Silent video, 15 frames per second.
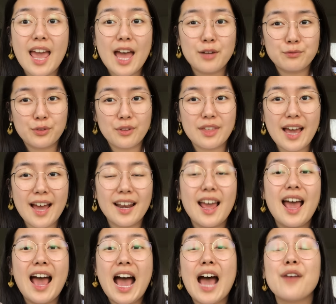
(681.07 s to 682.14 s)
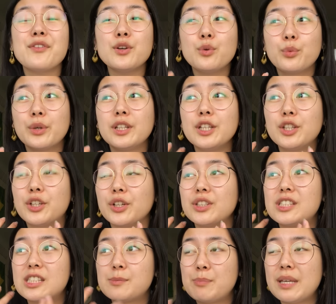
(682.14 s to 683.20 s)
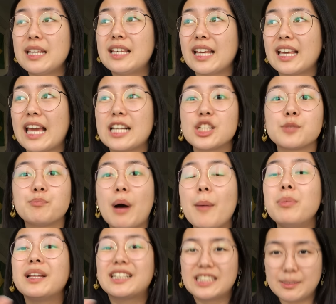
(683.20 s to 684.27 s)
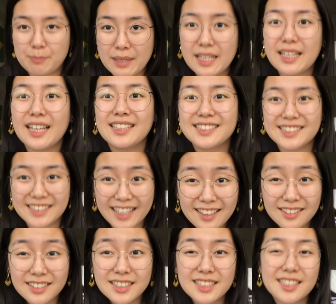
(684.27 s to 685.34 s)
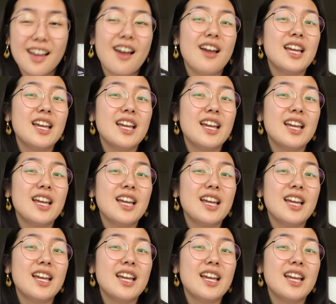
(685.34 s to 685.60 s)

And for that, having really good speaking and just public speaking skills